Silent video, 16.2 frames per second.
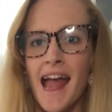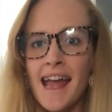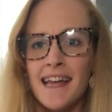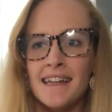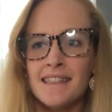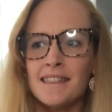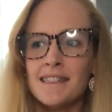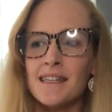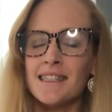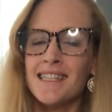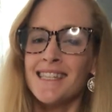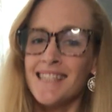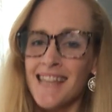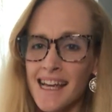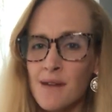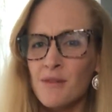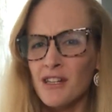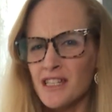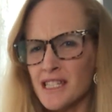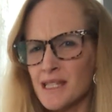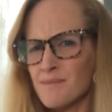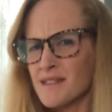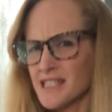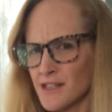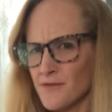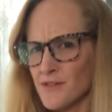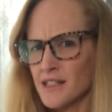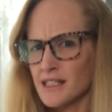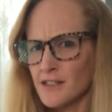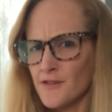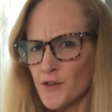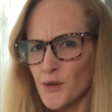and today I'm going to
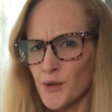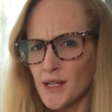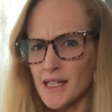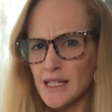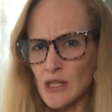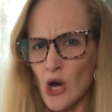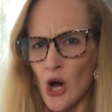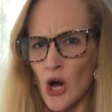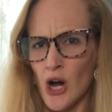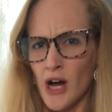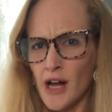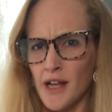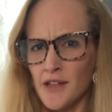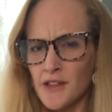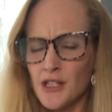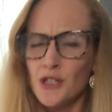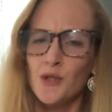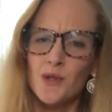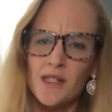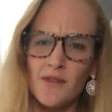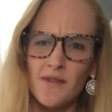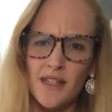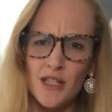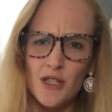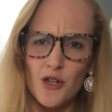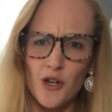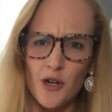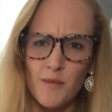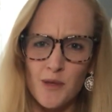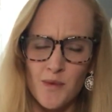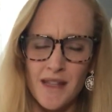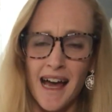specifically focus on the use of these
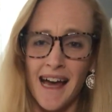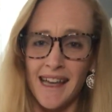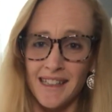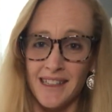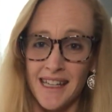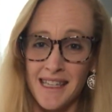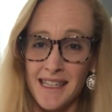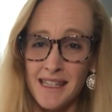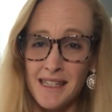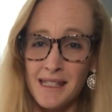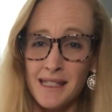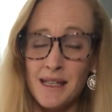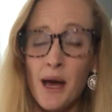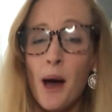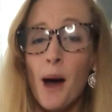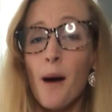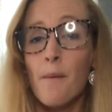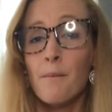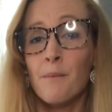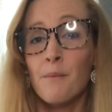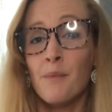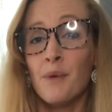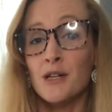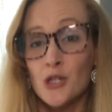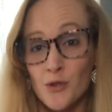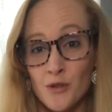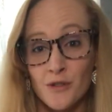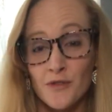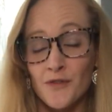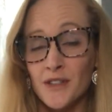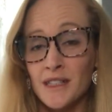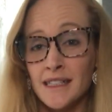terms with adolescents, but
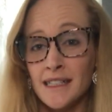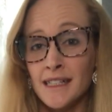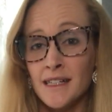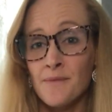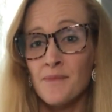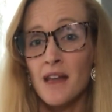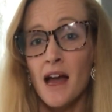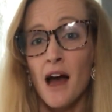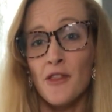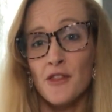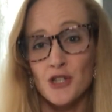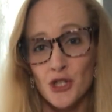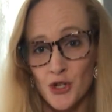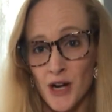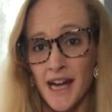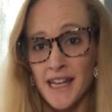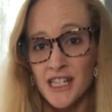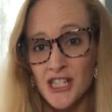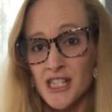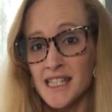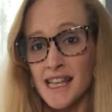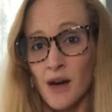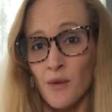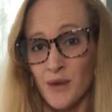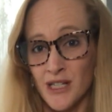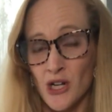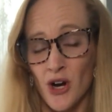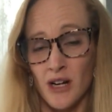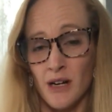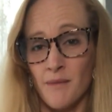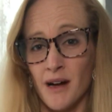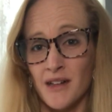truthfully, the strategies that we
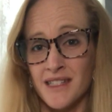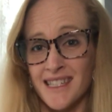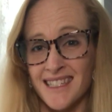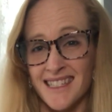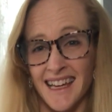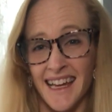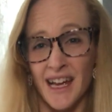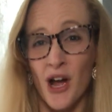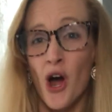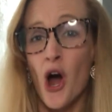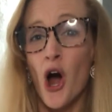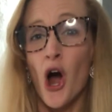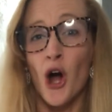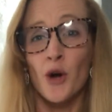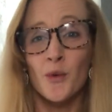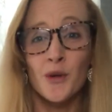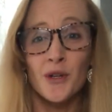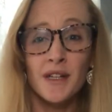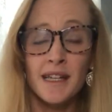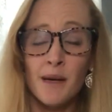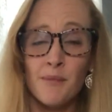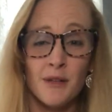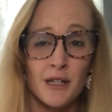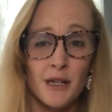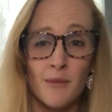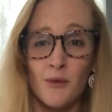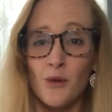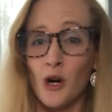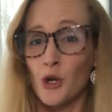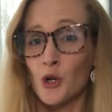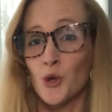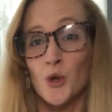talk about today are really
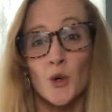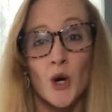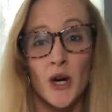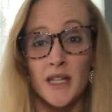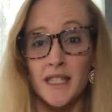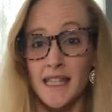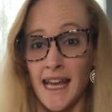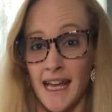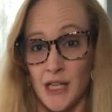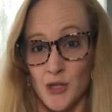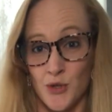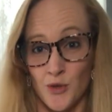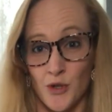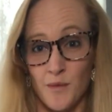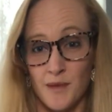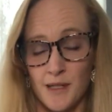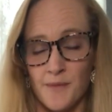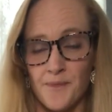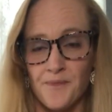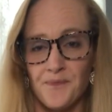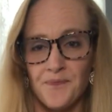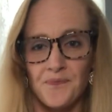applicable across age groups.